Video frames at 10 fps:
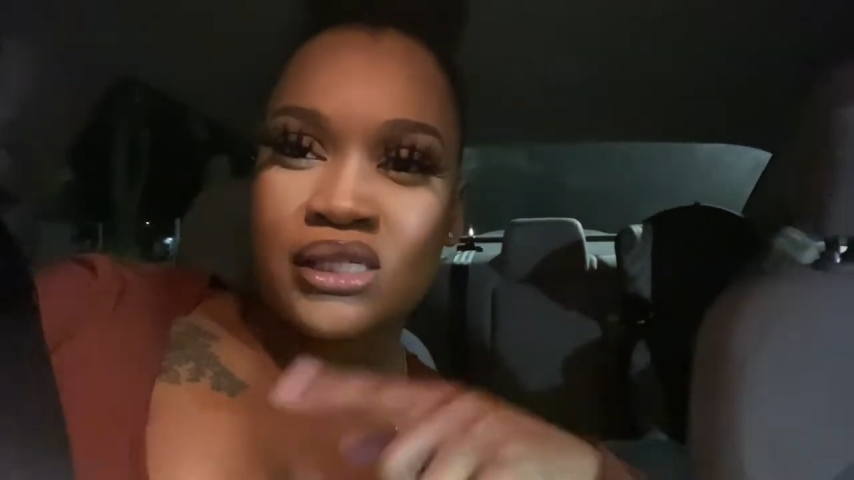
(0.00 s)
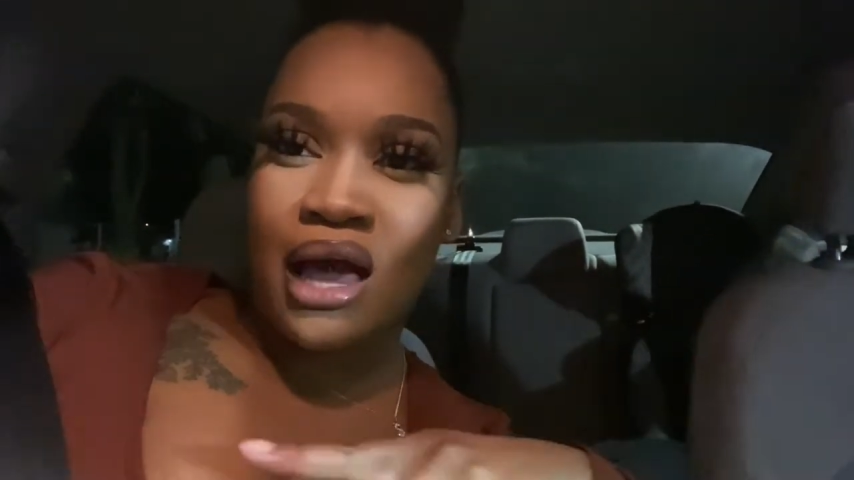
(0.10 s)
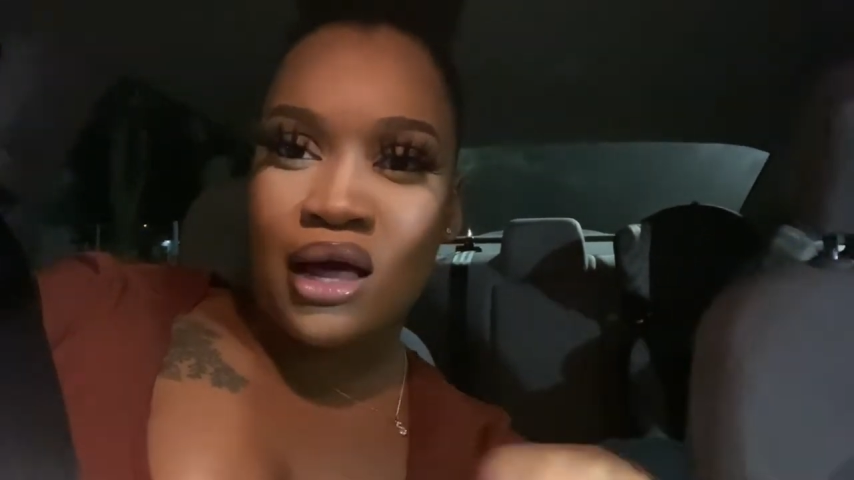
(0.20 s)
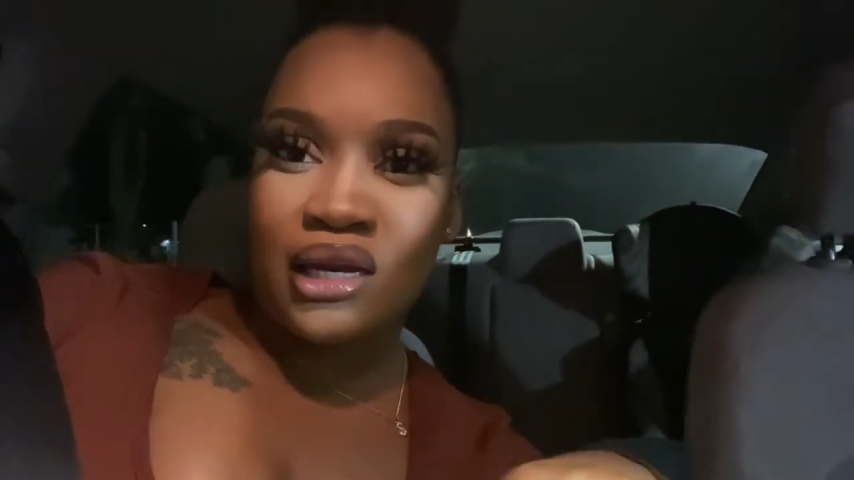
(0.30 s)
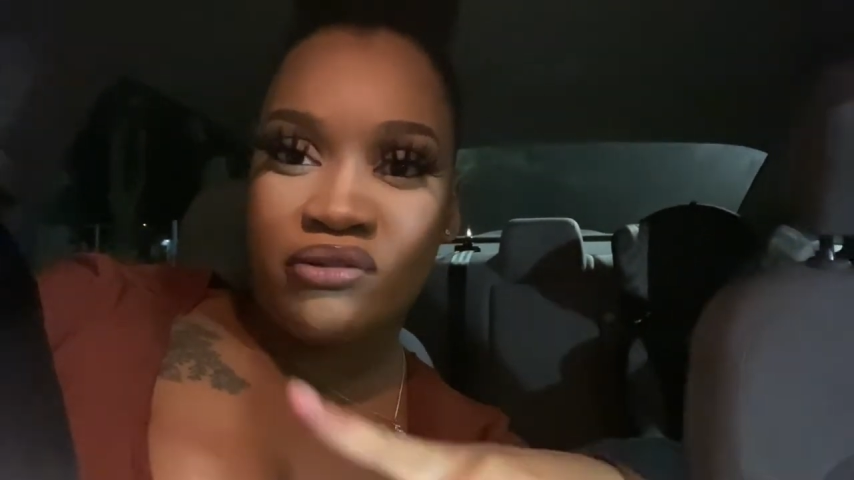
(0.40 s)

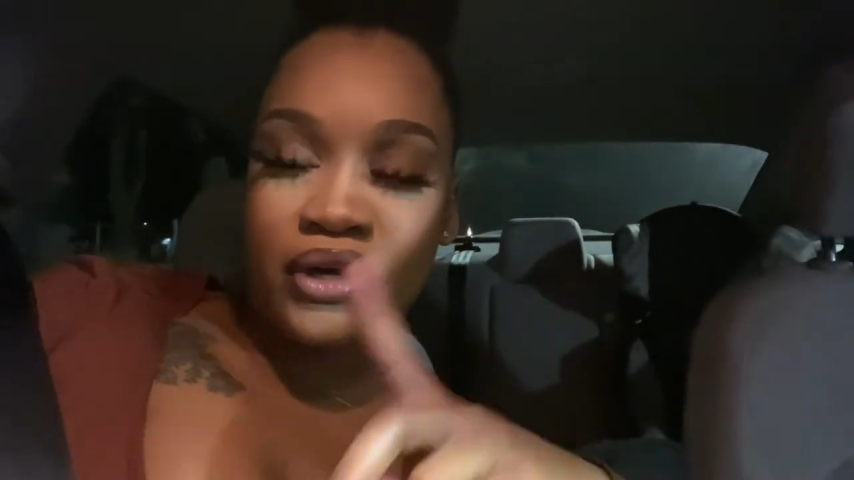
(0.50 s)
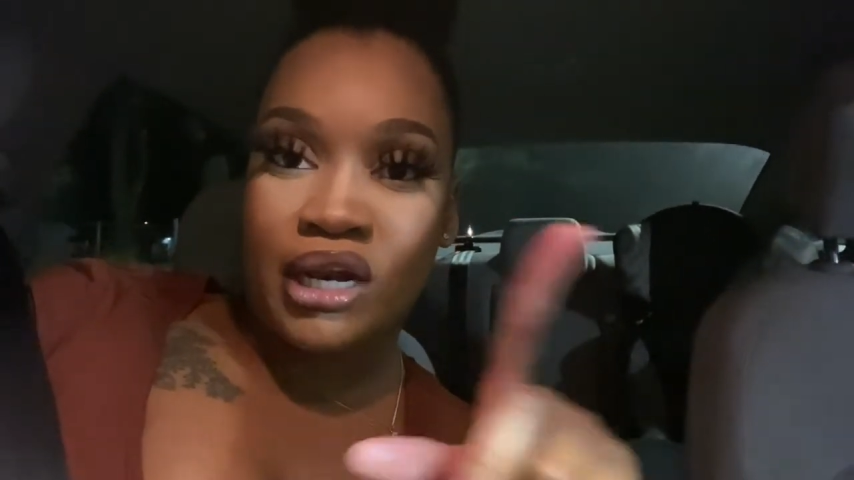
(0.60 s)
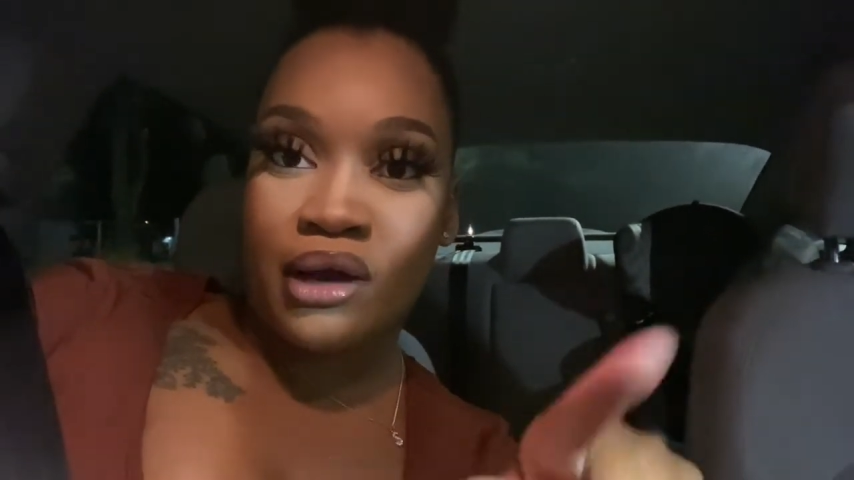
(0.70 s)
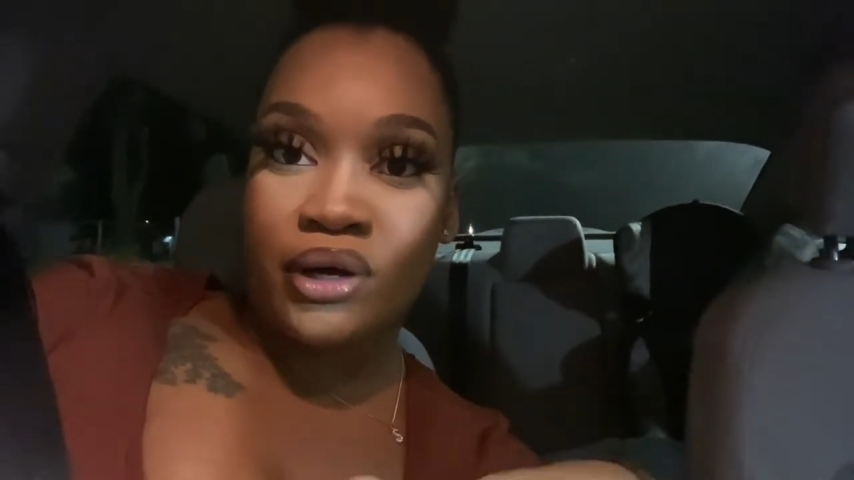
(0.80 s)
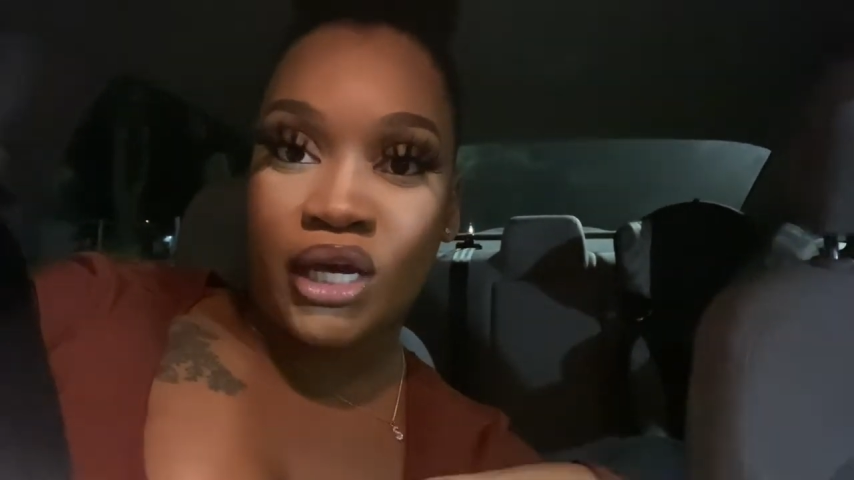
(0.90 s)
I'll leave it
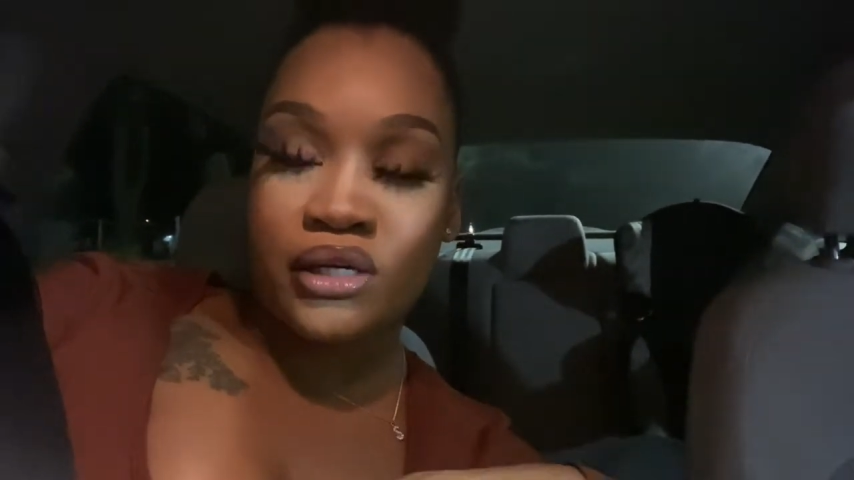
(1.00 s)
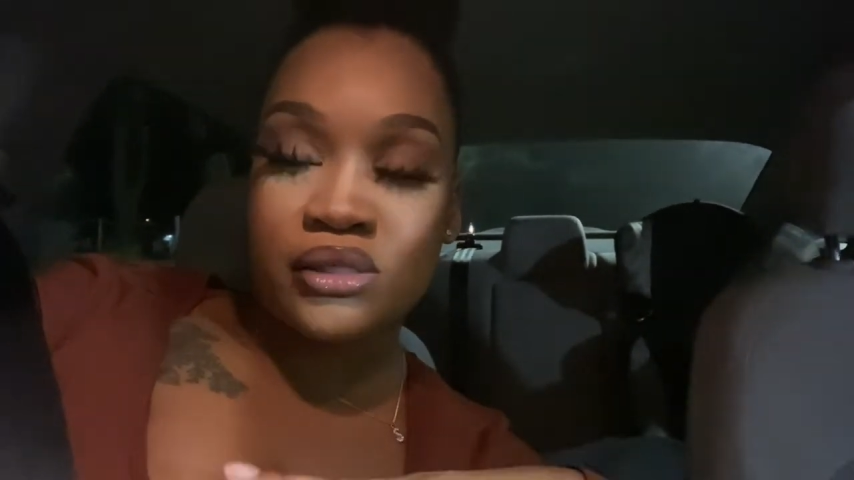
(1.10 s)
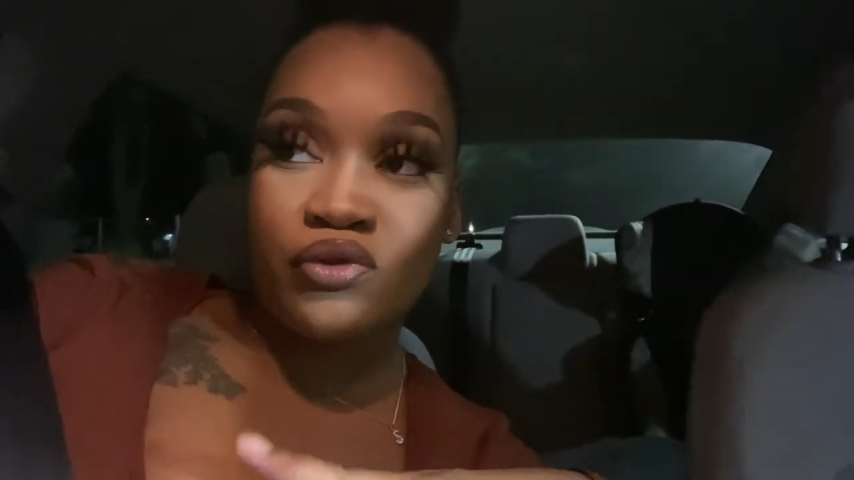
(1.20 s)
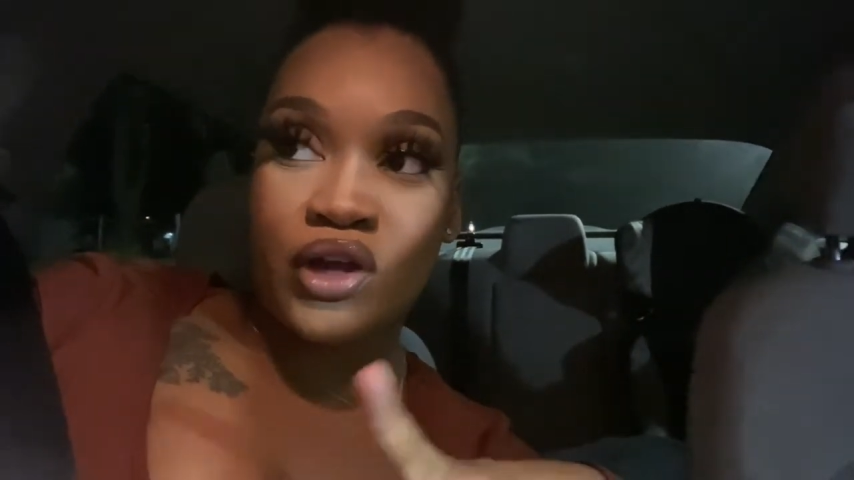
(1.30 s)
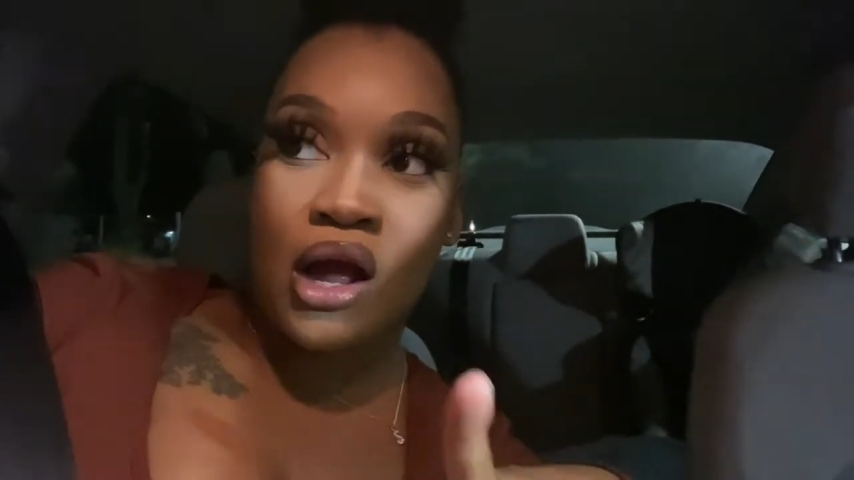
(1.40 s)
down here
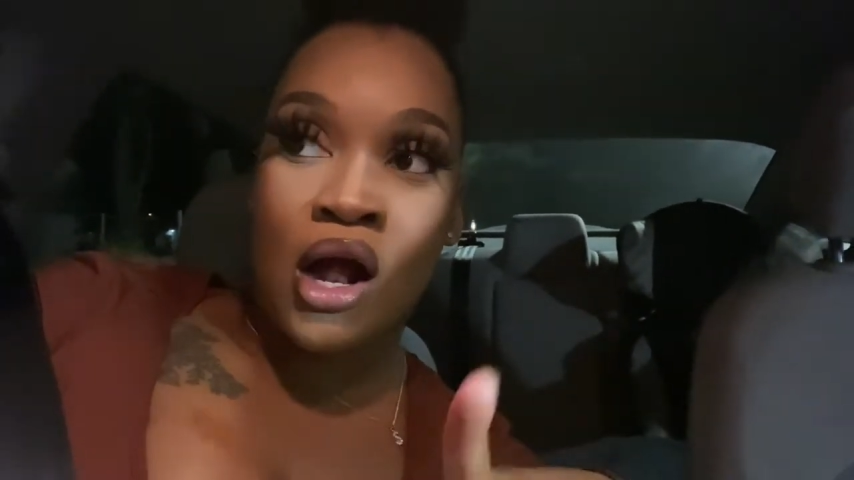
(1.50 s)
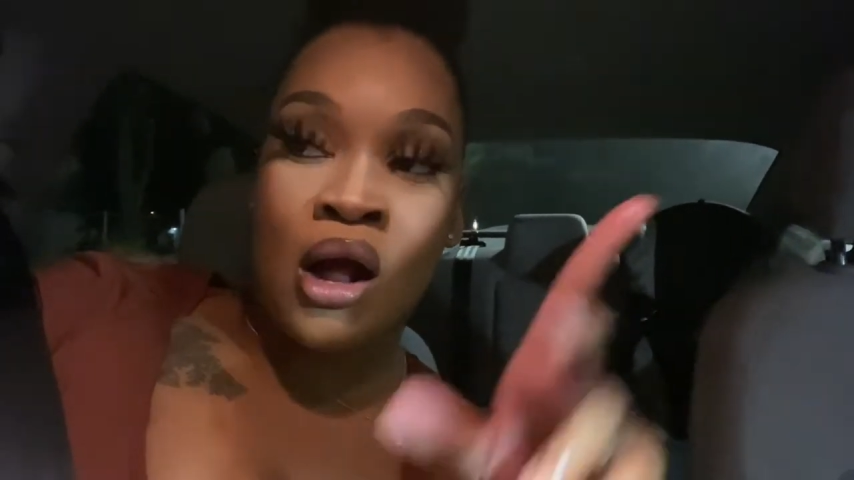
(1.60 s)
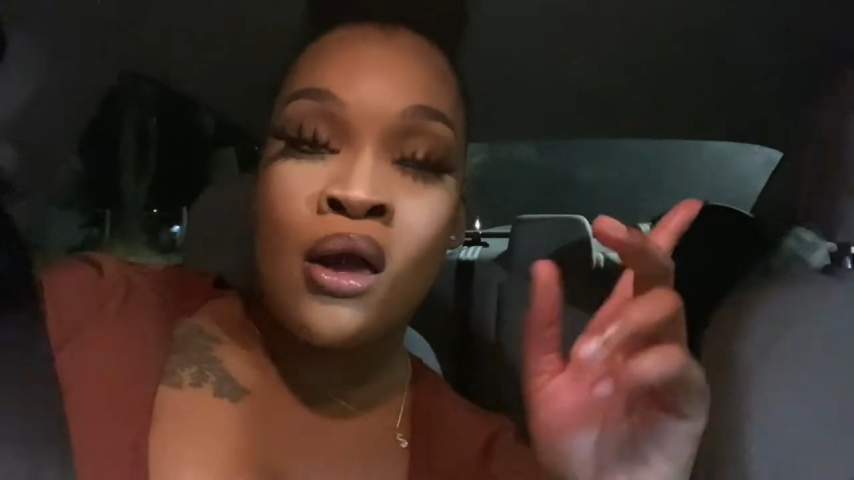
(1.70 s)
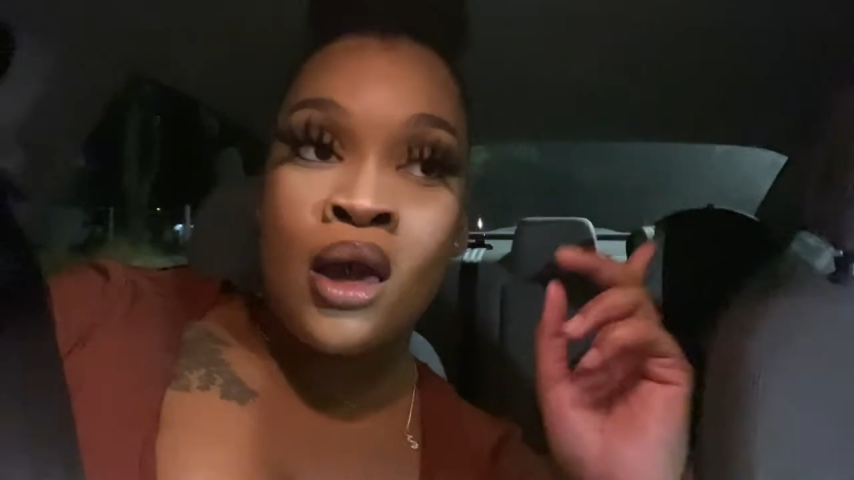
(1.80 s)
for y'all.